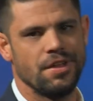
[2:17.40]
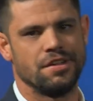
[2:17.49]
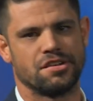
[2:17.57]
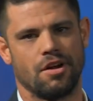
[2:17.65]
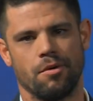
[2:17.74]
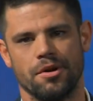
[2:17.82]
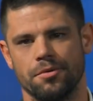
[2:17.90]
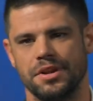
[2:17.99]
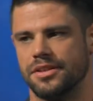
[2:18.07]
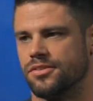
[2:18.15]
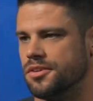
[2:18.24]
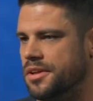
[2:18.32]
And so I want to
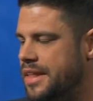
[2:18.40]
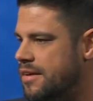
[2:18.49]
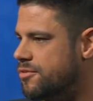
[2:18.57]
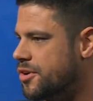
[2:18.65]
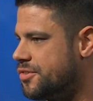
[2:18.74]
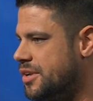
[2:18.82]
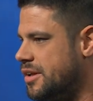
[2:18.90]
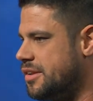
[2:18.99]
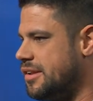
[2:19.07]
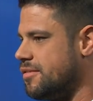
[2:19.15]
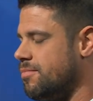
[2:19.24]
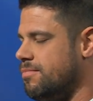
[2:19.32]
read it to you in that version
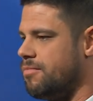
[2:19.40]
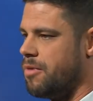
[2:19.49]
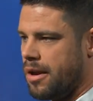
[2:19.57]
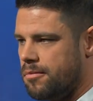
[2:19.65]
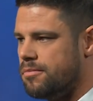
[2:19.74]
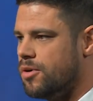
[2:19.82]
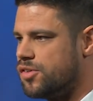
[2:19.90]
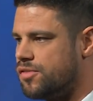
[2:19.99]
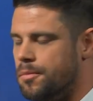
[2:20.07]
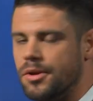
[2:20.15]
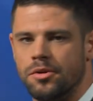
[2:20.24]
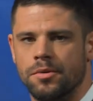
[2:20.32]
because it's what I'm most
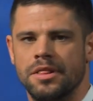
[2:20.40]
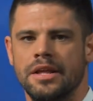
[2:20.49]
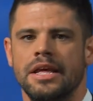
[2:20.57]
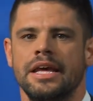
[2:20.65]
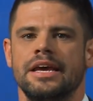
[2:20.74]
familiar with.